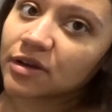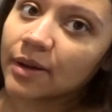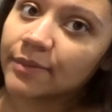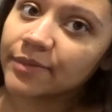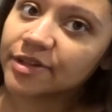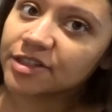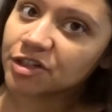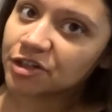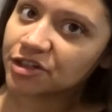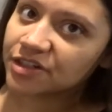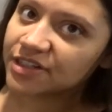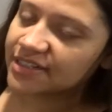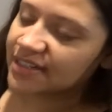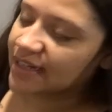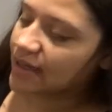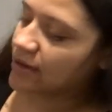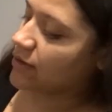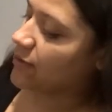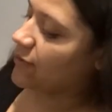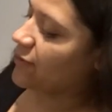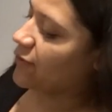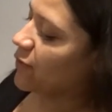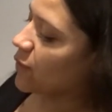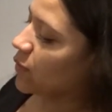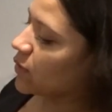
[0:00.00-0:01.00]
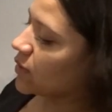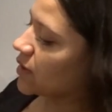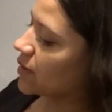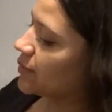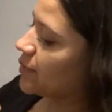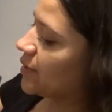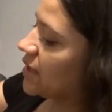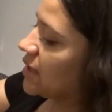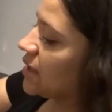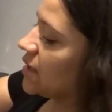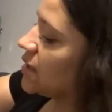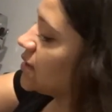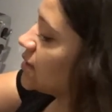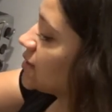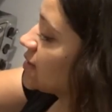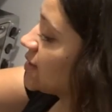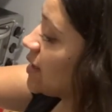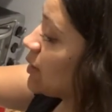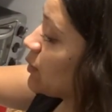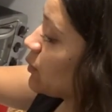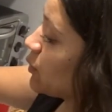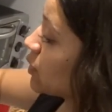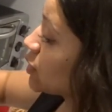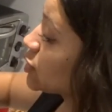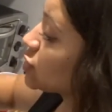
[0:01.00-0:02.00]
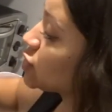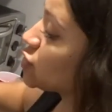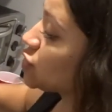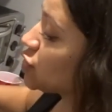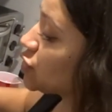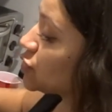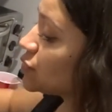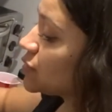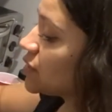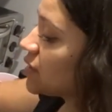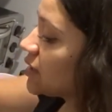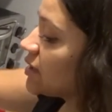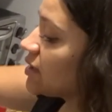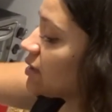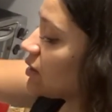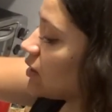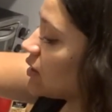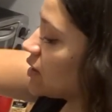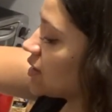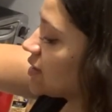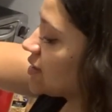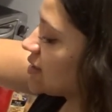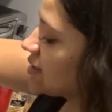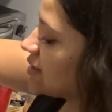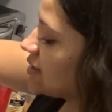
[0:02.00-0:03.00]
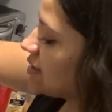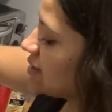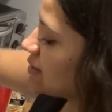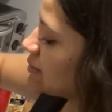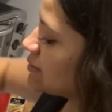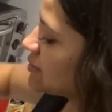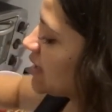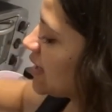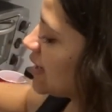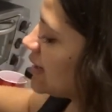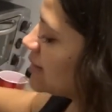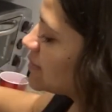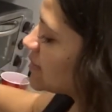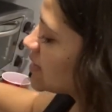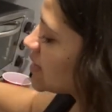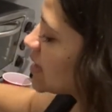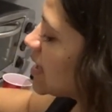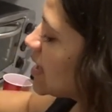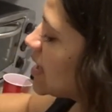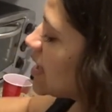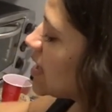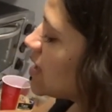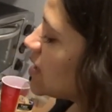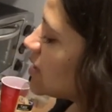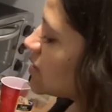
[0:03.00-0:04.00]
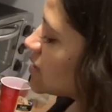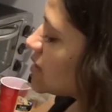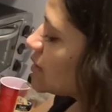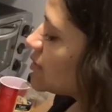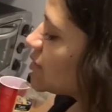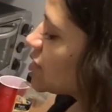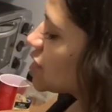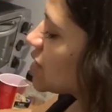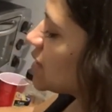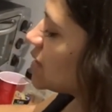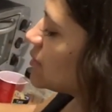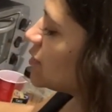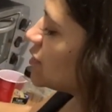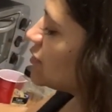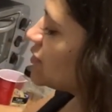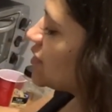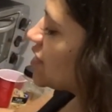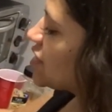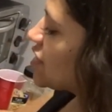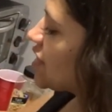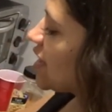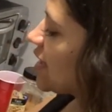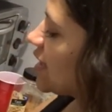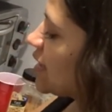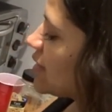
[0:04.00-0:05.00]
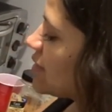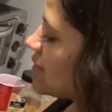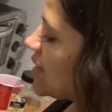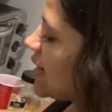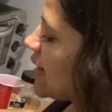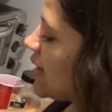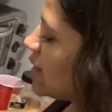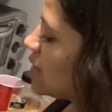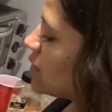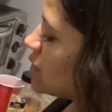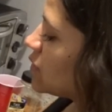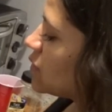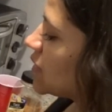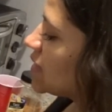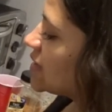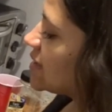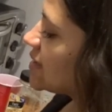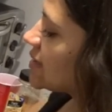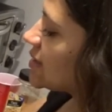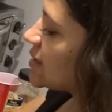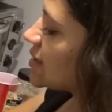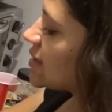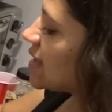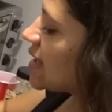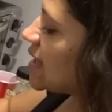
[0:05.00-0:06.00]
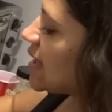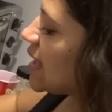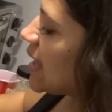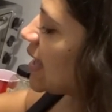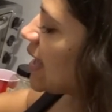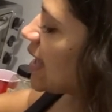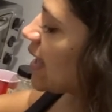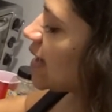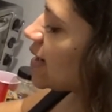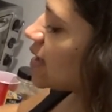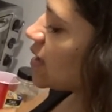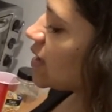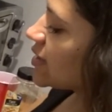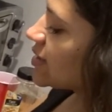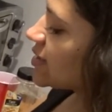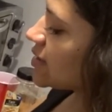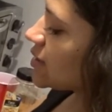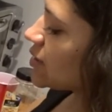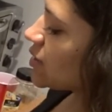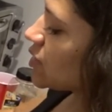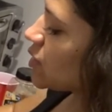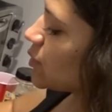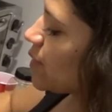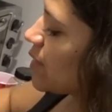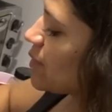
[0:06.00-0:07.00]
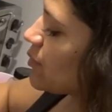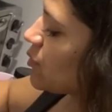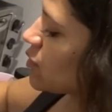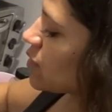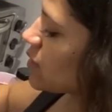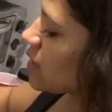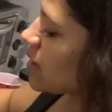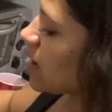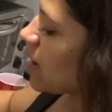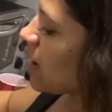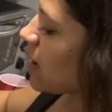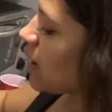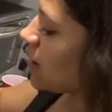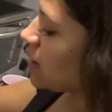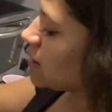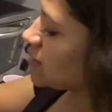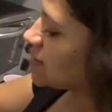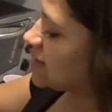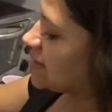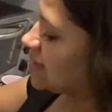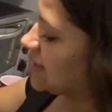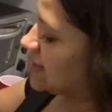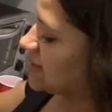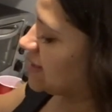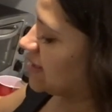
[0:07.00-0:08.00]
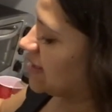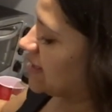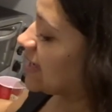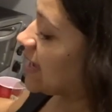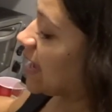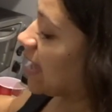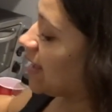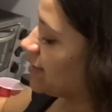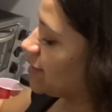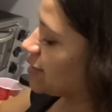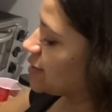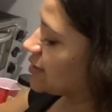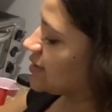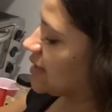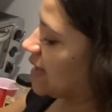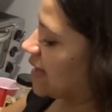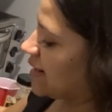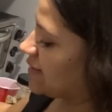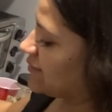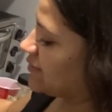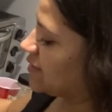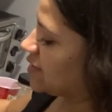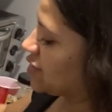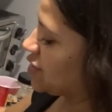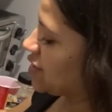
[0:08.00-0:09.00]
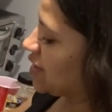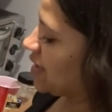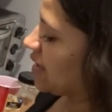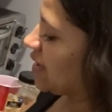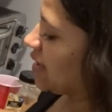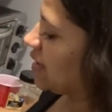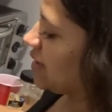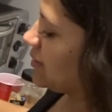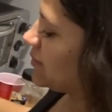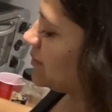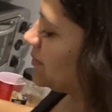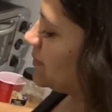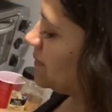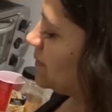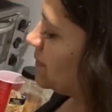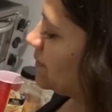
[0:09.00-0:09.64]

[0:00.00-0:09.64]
I'm gonna turn it down to 4 because it works too good, honestly, sometimes. So I'm just gonna move the chicken around. Once it cooks a little bit more, I'll season the other side of the chicken.